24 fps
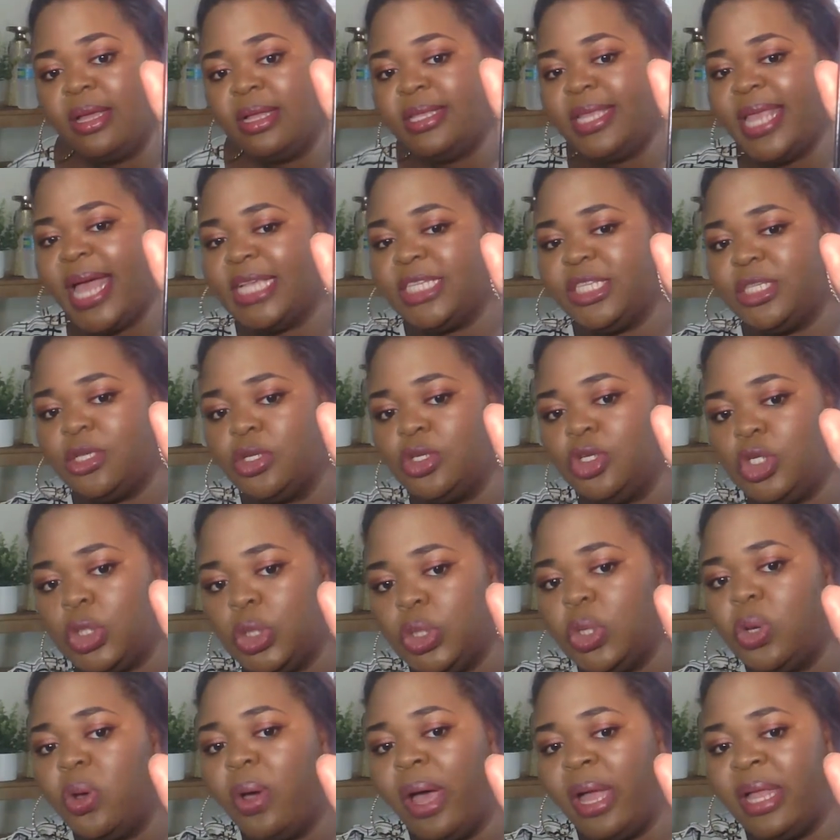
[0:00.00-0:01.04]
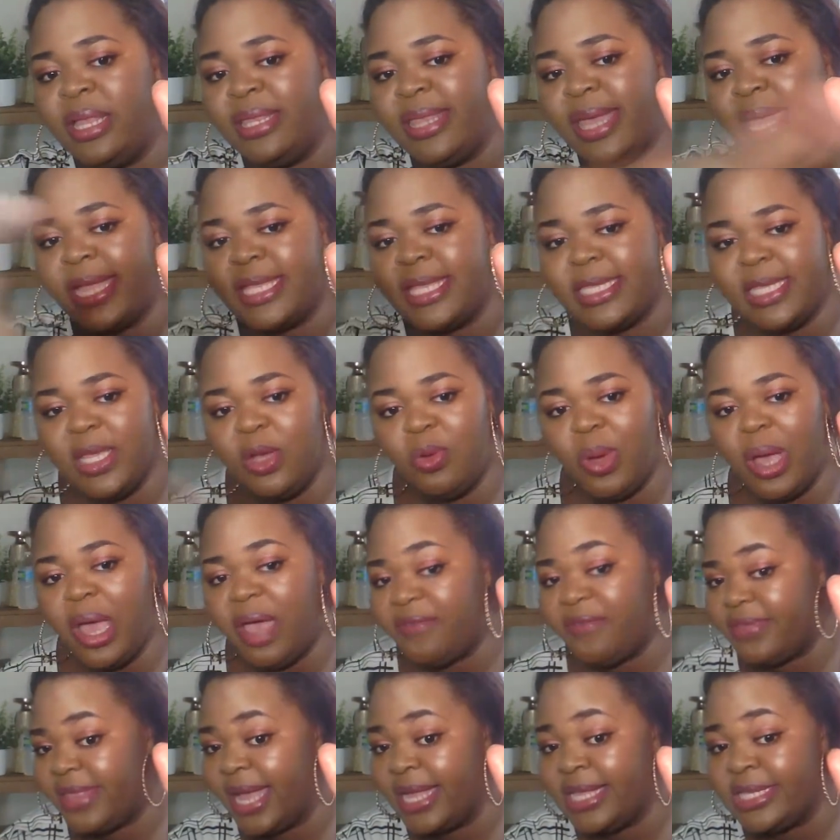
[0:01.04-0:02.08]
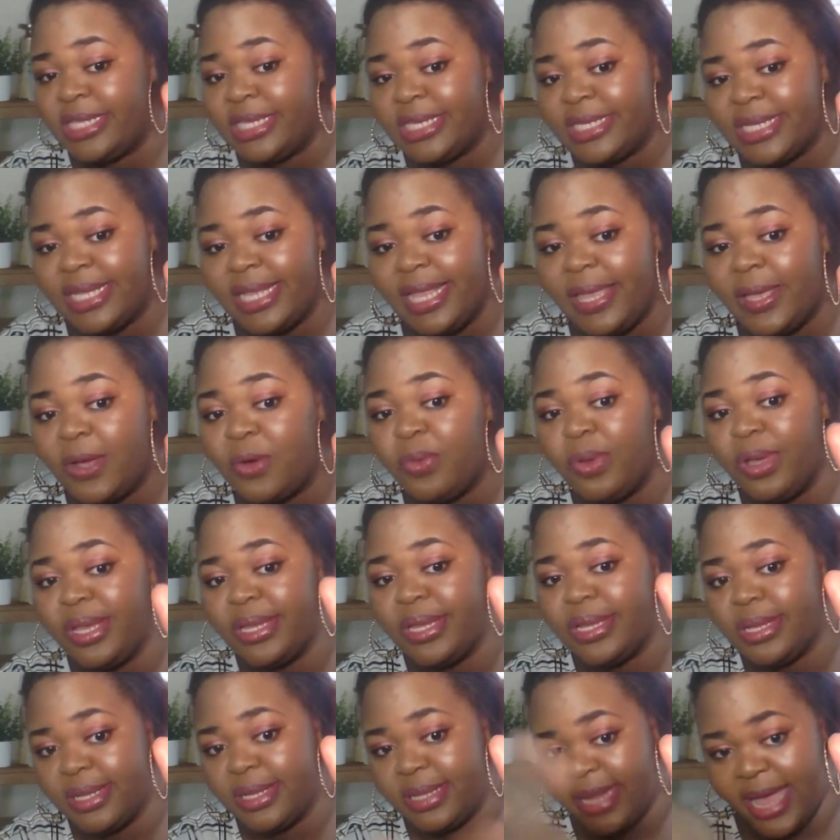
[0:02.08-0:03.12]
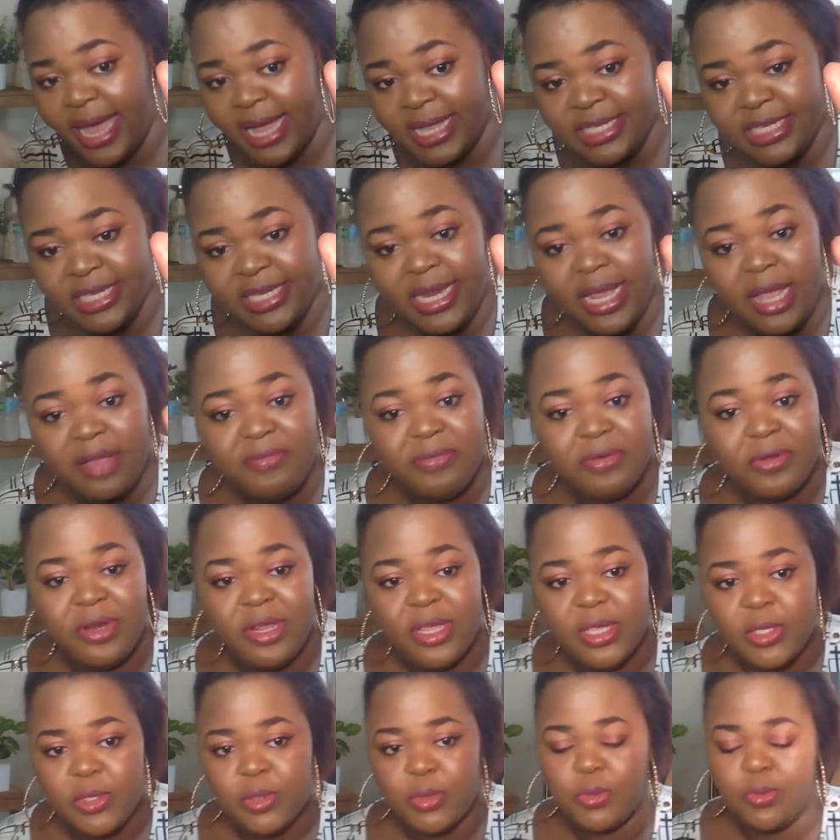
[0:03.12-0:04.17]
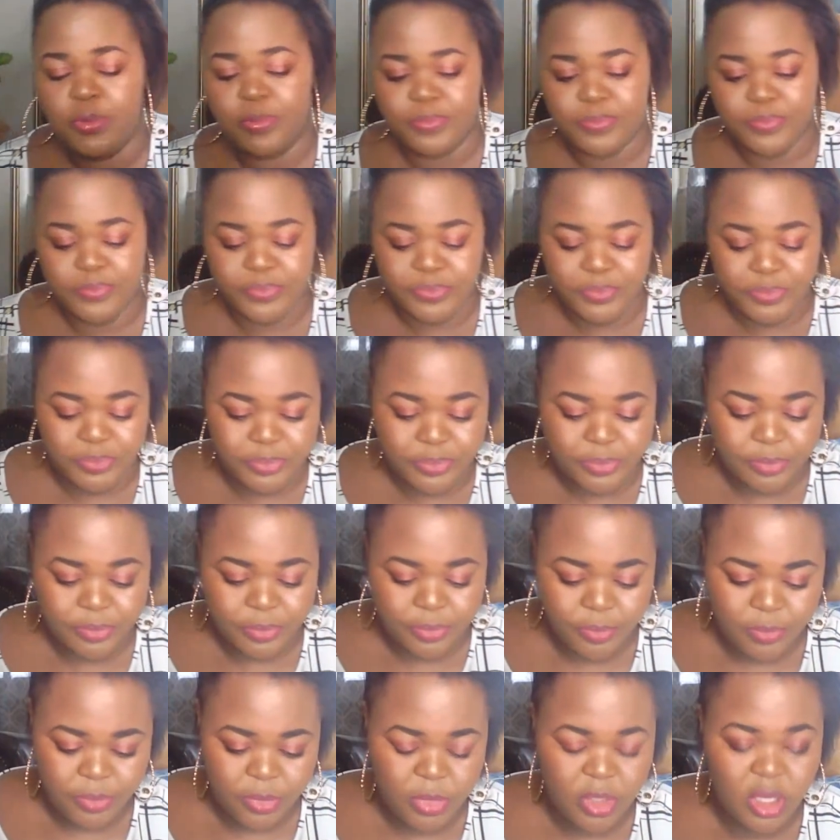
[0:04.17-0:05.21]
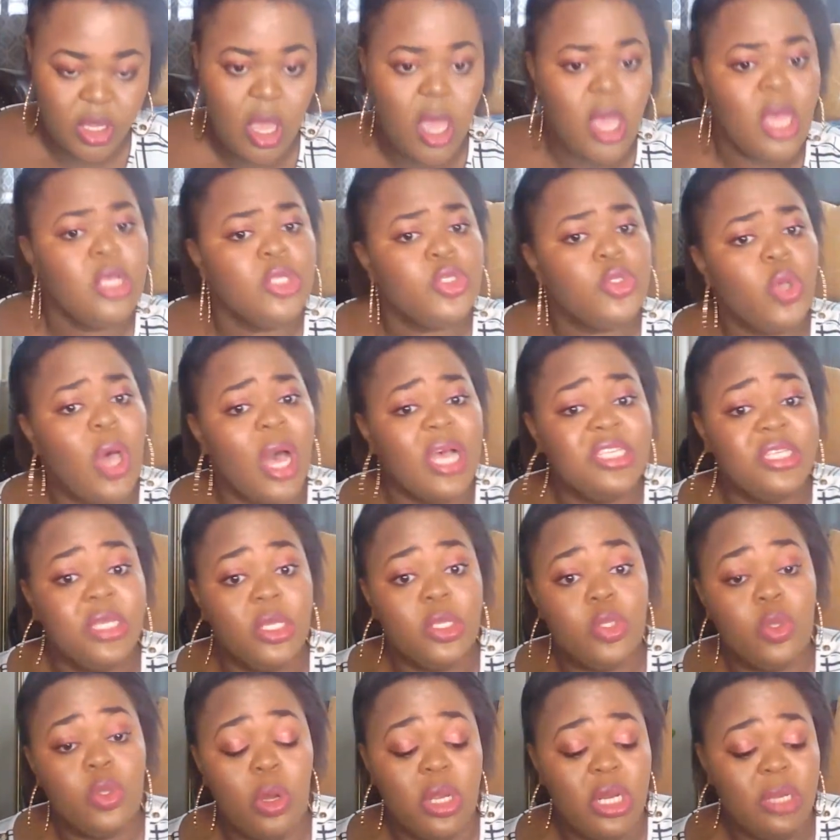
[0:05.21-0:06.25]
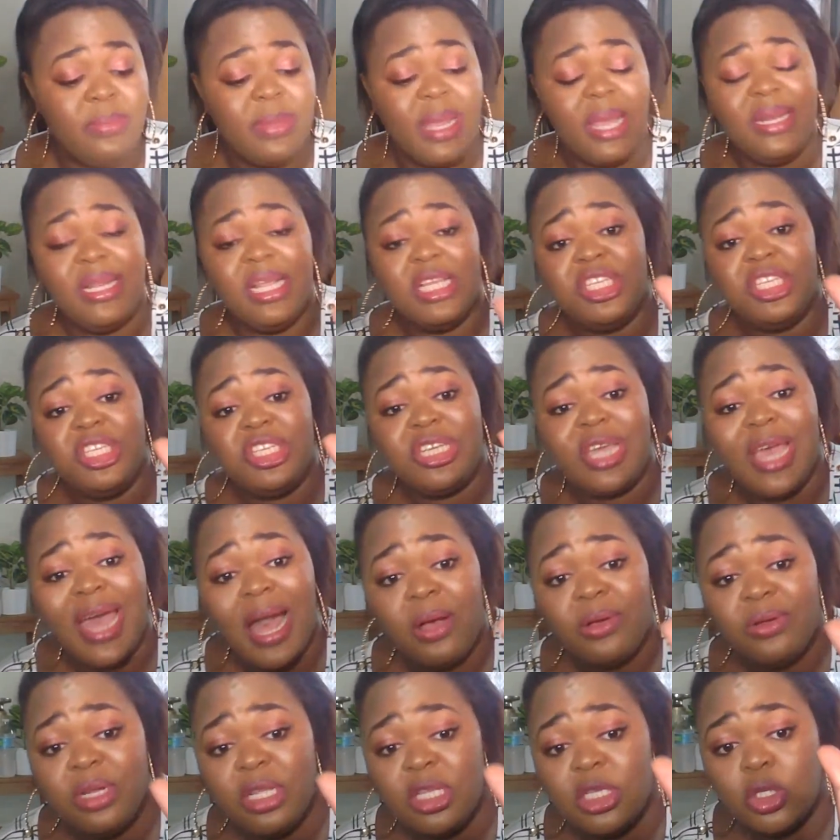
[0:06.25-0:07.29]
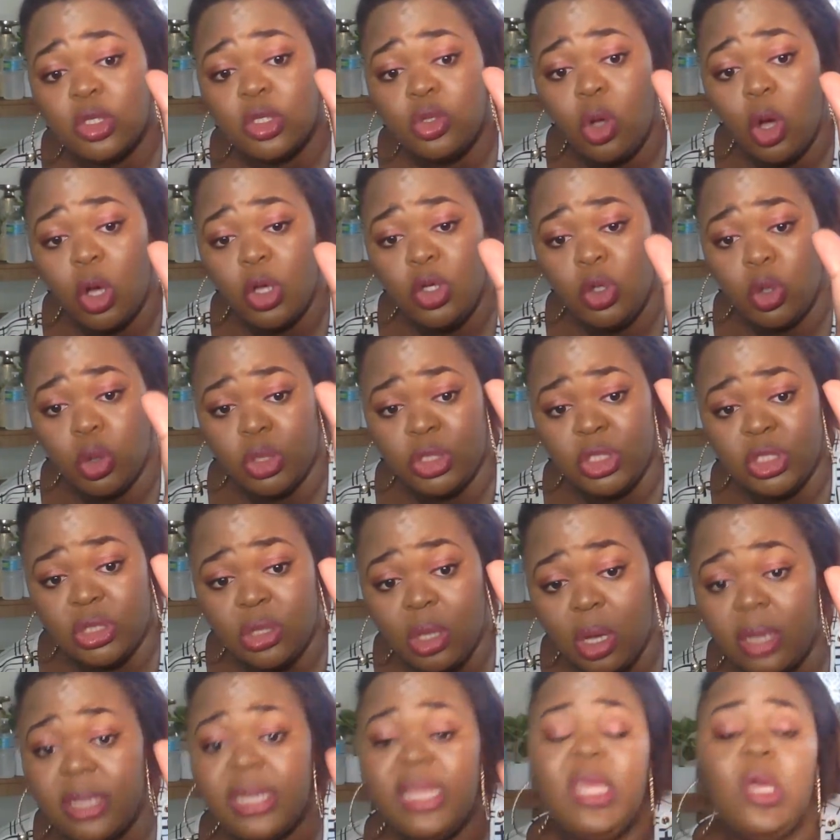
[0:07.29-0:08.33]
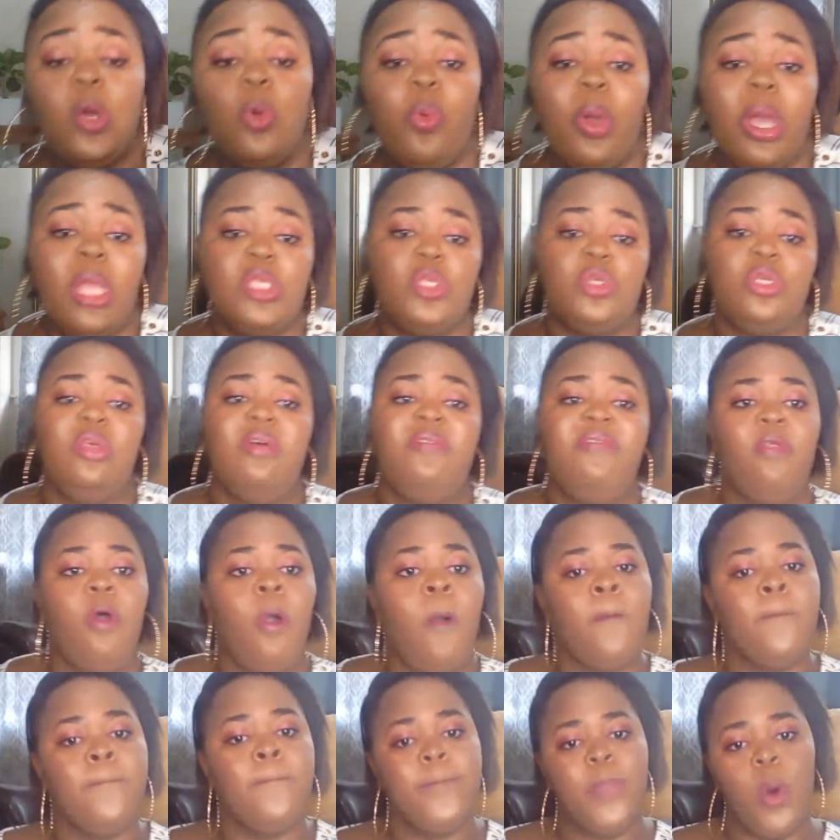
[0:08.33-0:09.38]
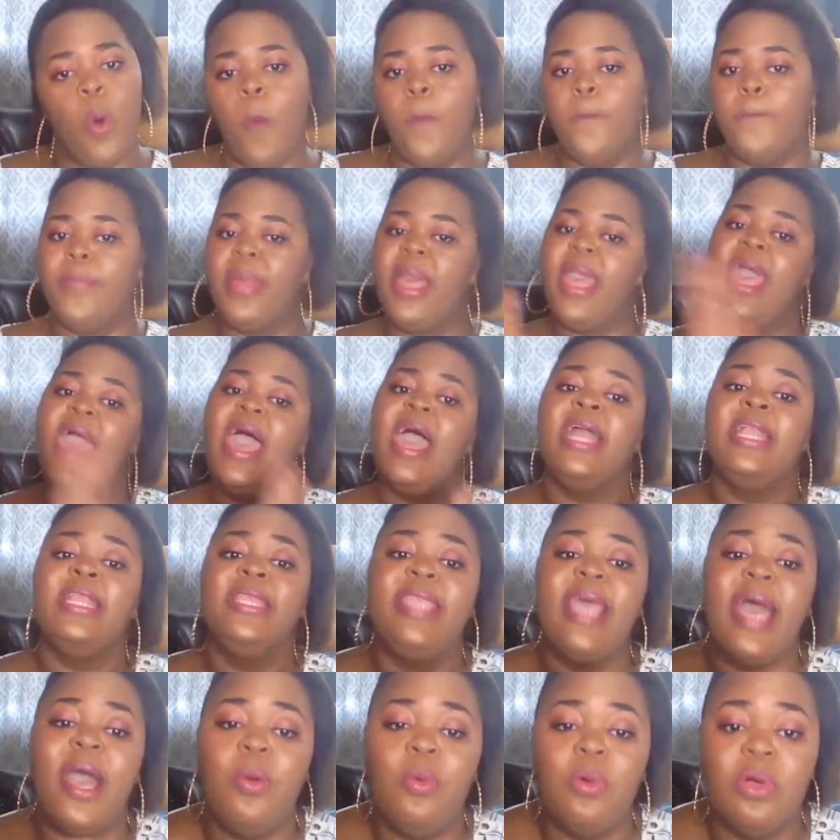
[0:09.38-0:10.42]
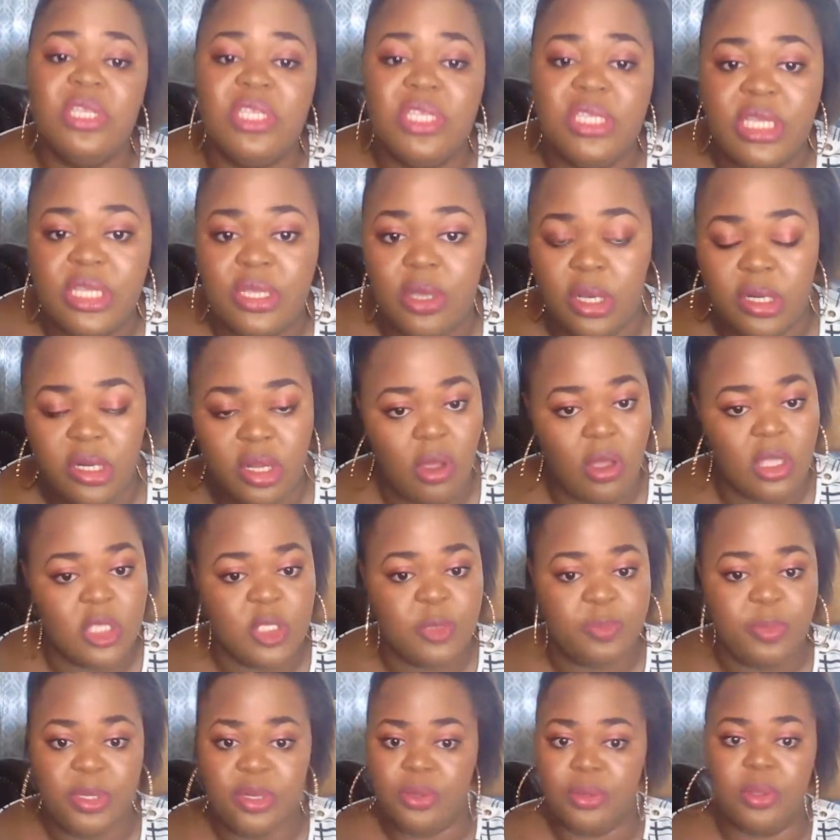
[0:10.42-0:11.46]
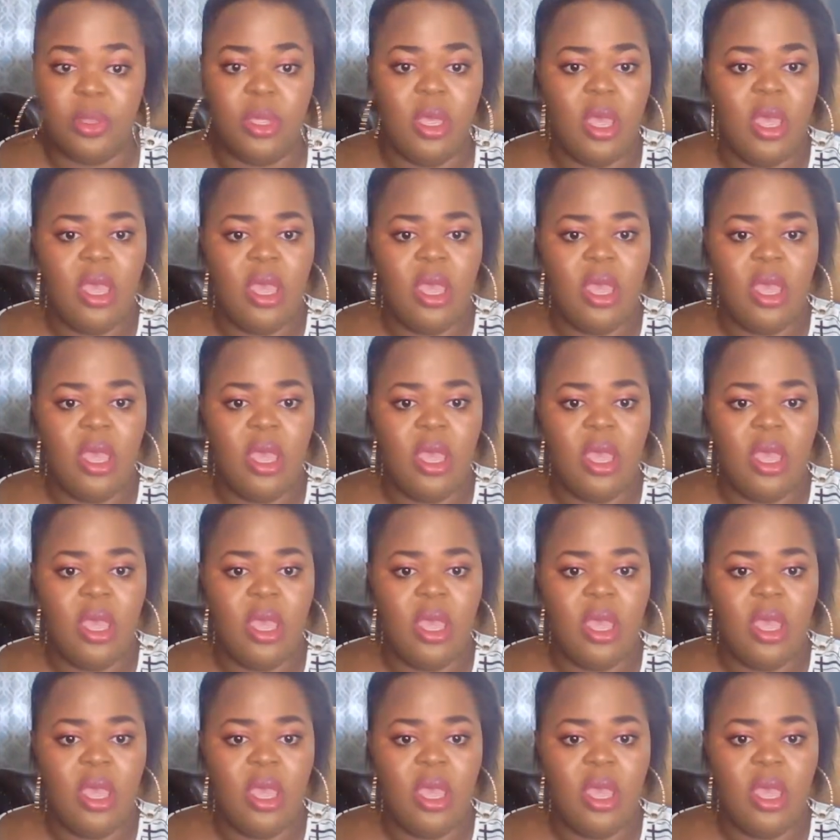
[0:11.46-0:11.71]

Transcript: That's the junior and that's the wife. Auntie Slay Queen. Now auntie that for this. So as they told him that this child is not your son, he went to the floor, boom, and that was it on the hospital.